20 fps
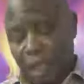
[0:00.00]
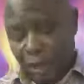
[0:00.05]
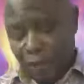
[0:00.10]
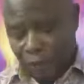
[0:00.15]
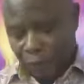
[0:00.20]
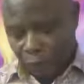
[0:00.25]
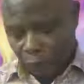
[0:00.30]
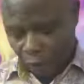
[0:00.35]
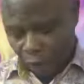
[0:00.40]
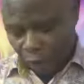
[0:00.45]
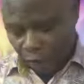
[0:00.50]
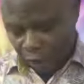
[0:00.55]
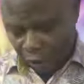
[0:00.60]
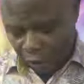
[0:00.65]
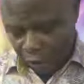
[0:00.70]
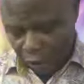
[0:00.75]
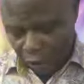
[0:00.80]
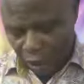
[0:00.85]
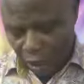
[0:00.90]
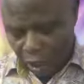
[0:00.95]
and
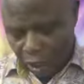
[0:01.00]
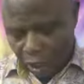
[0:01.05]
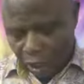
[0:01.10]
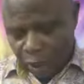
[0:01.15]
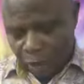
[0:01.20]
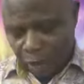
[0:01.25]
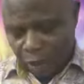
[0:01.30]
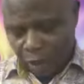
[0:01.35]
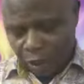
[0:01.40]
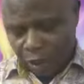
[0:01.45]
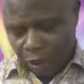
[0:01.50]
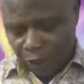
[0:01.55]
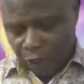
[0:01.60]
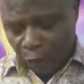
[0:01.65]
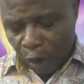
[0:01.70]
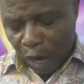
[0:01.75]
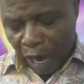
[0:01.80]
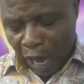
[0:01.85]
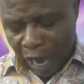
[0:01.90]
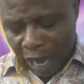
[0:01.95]
14, the Bible says,
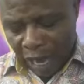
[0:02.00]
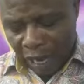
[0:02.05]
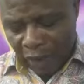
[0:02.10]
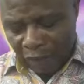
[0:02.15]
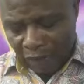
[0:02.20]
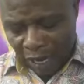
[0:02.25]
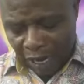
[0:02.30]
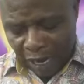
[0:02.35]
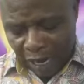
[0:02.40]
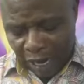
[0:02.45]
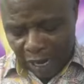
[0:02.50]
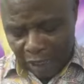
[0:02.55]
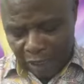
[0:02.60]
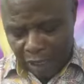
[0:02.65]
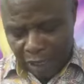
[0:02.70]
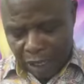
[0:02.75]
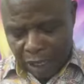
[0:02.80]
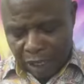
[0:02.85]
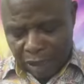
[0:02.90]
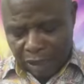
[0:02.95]
For I have heard
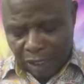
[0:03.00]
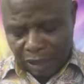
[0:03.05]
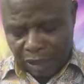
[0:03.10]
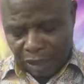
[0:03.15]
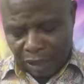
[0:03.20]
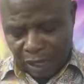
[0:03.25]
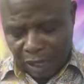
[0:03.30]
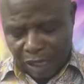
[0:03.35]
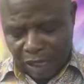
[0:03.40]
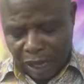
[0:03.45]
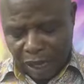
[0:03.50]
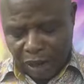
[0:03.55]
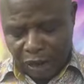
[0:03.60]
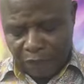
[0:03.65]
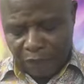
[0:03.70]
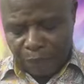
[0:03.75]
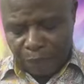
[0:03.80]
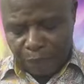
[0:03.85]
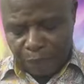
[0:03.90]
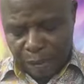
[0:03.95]
the slander
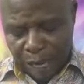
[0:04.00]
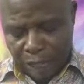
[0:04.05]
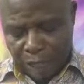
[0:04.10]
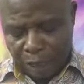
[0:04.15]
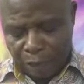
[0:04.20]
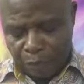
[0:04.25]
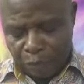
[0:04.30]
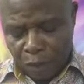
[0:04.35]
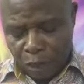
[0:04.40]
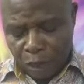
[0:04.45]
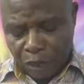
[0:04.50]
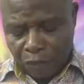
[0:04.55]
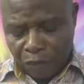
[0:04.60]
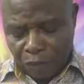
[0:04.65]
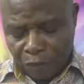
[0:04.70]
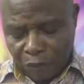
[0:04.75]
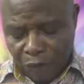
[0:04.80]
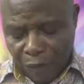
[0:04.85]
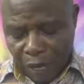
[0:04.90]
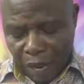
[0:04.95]
of many.
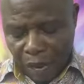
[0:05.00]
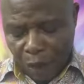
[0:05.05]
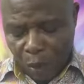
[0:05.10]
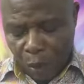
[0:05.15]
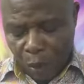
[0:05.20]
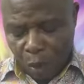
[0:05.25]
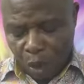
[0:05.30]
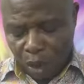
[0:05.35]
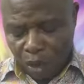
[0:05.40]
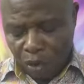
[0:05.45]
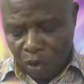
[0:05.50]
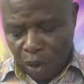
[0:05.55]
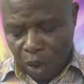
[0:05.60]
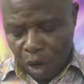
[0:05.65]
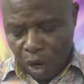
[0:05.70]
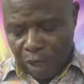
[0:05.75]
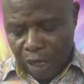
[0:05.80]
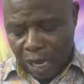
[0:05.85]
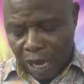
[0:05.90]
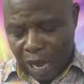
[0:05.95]
Fear was
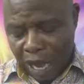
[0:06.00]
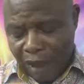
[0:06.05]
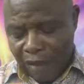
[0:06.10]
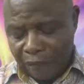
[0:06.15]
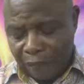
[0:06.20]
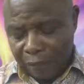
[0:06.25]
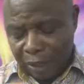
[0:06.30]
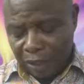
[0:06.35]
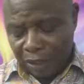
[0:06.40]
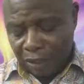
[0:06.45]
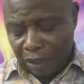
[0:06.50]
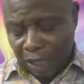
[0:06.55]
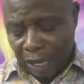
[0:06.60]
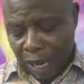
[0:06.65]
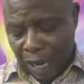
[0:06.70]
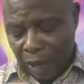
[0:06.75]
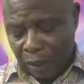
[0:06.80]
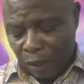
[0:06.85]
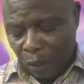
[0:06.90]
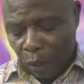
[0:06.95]
on every
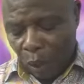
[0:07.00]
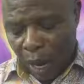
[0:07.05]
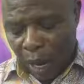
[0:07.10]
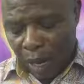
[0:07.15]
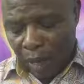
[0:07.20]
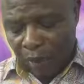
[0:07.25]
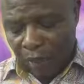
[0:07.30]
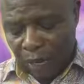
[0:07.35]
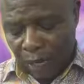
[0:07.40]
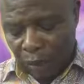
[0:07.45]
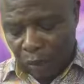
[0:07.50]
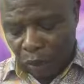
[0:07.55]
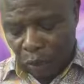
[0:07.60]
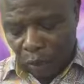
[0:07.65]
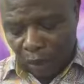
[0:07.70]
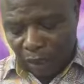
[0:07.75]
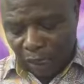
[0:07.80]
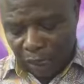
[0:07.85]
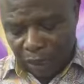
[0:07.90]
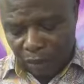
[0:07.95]
side while they
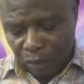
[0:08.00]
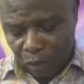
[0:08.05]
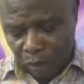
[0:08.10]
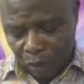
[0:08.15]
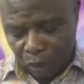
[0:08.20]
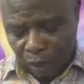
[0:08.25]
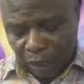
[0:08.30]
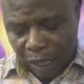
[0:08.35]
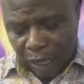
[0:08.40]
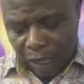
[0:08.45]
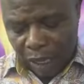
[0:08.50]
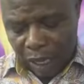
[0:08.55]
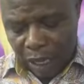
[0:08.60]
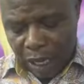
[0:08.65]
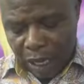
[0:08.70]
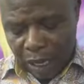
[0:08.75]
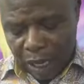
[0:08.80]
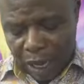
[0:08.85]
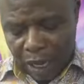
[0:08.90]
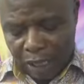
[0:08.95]
took counsel together
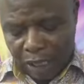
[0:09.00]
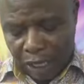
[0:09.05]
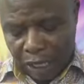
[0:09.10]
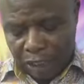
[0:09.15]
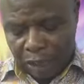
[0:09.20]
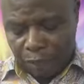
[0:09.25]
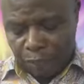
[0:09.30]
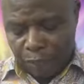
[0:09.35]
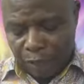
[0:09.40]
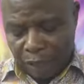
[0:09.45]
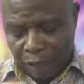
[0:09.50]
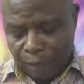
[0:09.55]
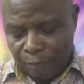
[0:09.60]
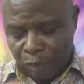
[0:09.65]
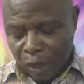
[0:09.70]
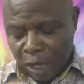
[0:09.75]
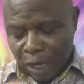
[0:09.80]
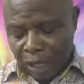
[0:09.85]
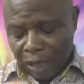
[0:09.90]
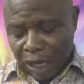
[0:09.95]
against me.
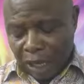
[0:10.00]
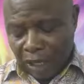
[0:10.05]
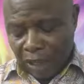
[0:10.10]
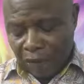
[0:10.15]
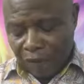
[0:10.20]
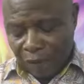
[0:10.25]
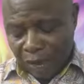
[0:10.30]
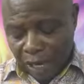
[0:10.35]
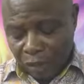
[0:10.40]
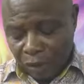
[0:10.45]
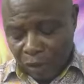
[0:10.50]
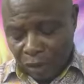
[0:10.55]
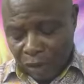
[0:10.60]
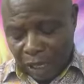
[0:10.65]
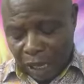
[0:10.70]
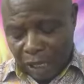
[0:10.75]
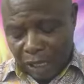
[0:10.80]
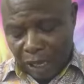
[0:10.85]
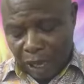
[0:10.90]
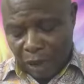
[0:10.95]
They devised to
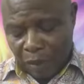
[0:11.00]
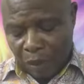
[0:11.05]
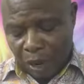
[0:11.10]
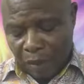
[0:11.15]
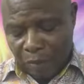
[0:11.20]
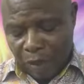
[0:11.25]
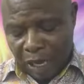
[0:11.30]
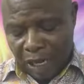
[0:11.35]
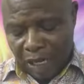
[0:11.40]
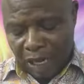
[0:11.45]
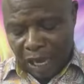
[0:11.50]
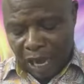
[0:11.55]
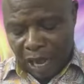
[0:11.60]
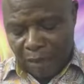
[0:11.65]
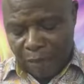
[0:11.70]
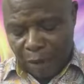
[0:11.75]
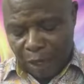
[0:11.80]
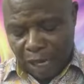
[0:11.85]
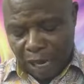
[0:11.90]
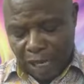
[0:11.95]
take away my
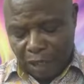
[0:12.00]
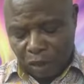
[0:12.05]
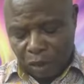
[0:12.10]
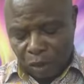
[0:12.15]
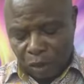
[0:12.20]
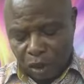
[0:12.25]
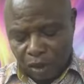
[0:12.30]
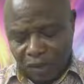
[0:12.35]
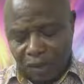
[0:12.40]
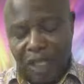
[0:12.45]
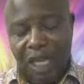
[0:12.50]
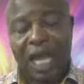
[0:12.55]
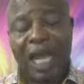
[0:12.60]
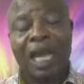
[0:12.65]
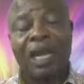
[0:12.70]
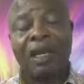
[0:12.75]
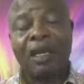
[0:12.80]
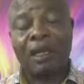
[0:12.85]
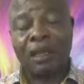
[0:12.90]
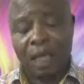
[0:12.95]
life, but I trust
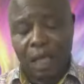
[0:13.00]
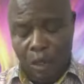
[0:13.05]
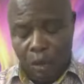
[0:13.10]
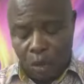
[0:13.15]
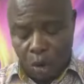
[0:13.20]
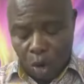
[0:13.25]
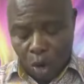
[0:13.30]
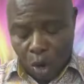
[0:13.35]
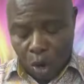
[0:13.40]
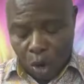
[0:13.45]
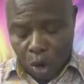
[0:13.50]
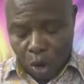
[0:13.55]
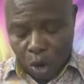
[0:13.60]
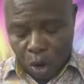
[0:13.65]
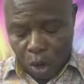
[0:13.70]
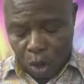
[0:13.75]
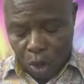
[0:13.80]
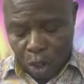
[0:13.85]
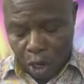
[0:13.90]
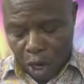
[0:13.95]
in thee,
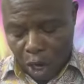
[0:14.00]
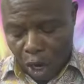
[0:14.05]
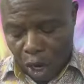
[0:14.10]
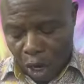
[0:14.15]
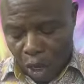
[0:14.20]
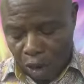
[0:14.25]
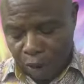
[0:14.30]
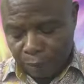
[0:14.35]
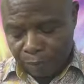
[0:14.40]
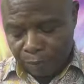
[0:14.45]
O Lord.